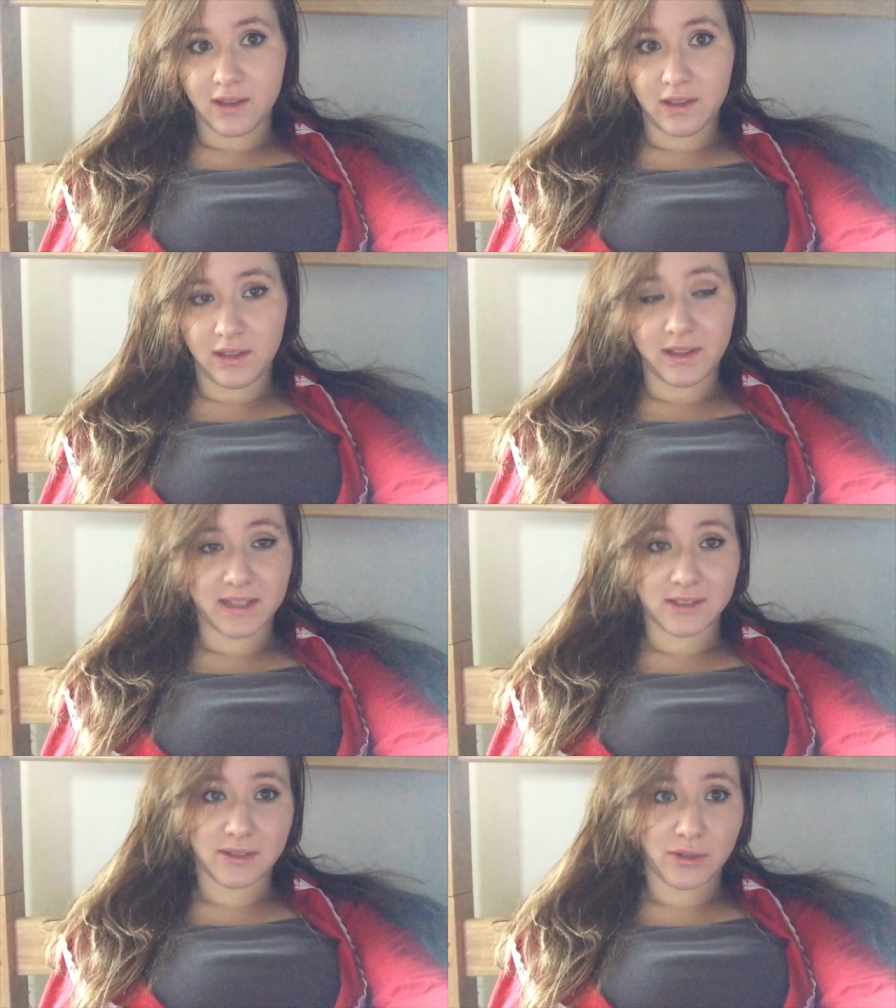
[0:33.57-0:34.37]
Luckily
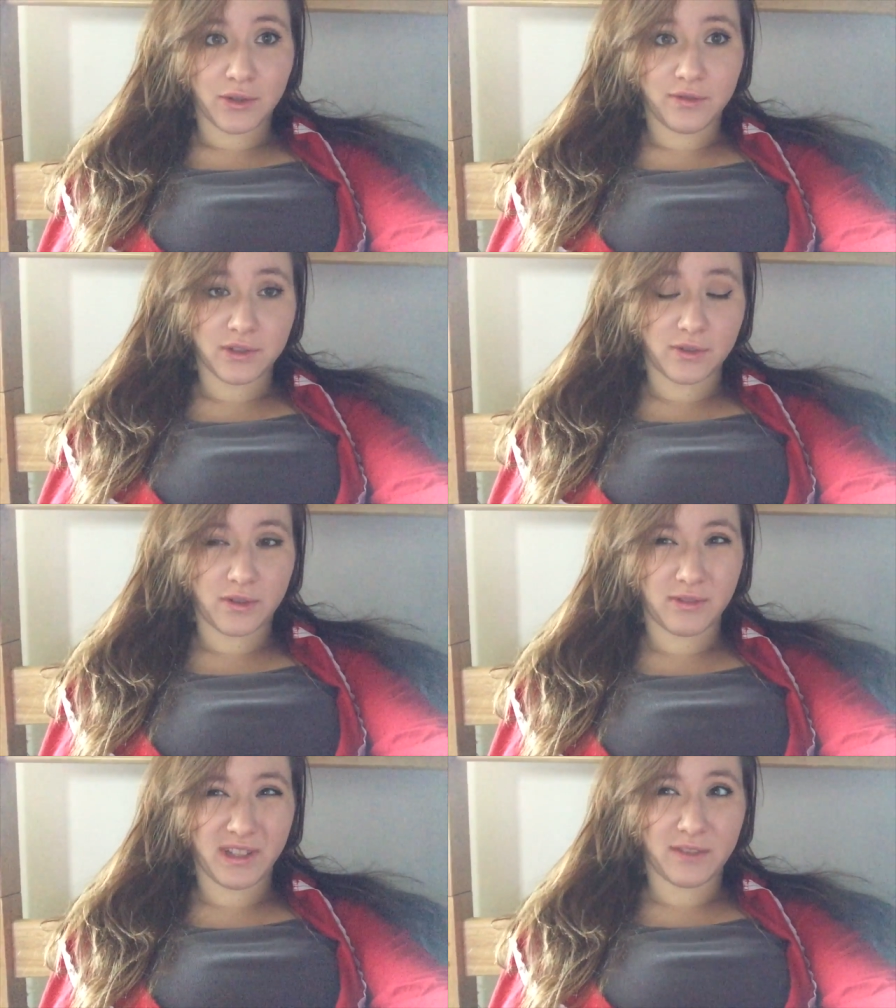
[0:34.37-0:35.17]
classes are over, so I
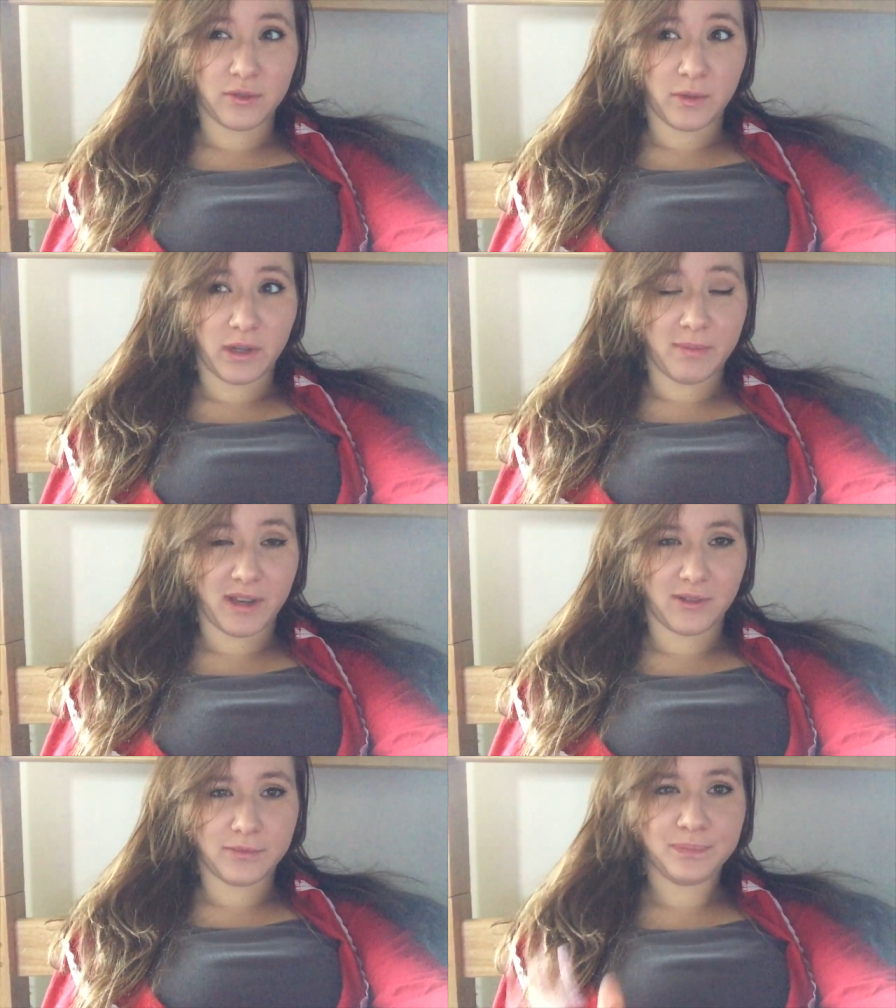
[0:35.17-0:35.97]
don't really have to worry
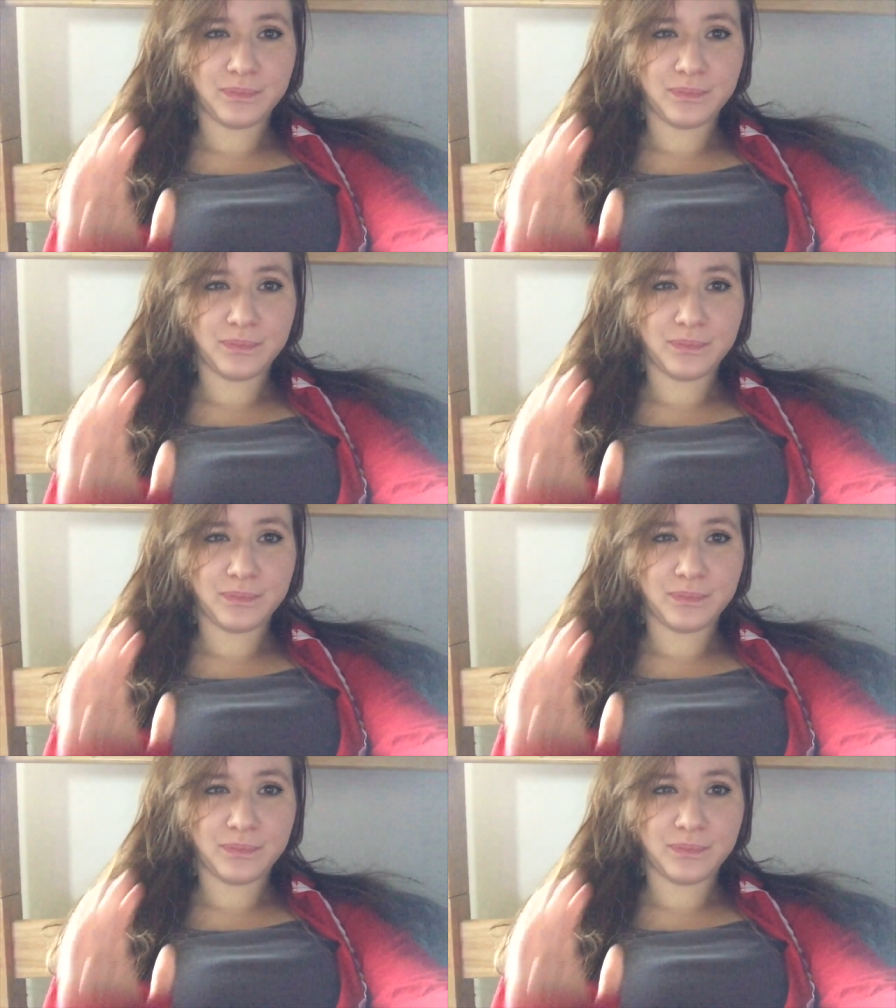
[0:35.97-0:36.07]
about